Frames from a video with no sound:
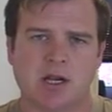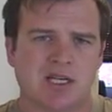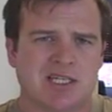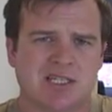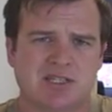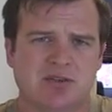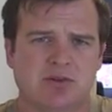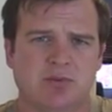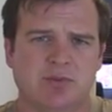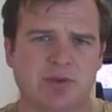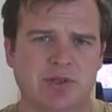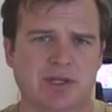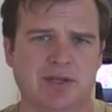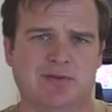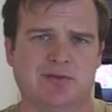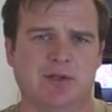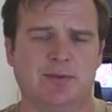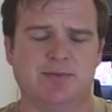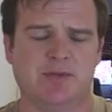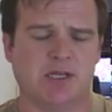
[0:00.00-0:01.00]
I still
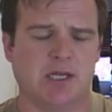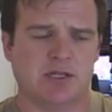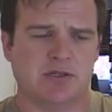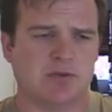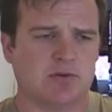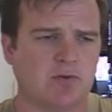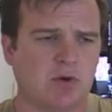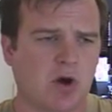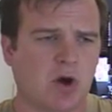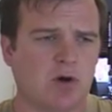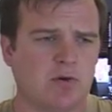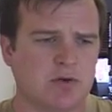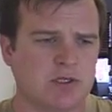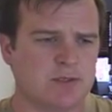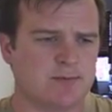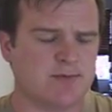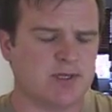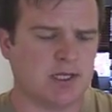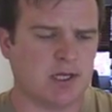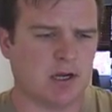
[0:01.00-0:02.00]
believe the potential will always
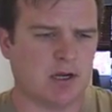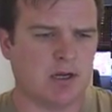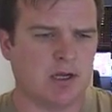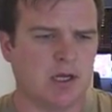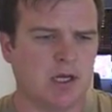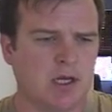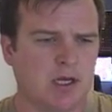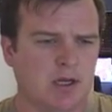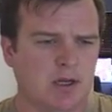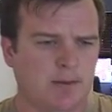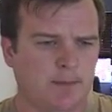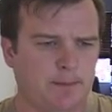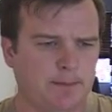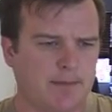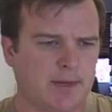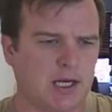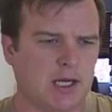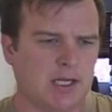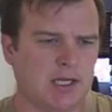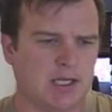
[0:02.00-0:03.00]
be there,
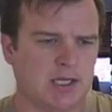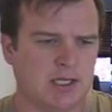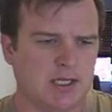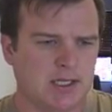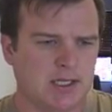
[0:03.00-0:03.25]
but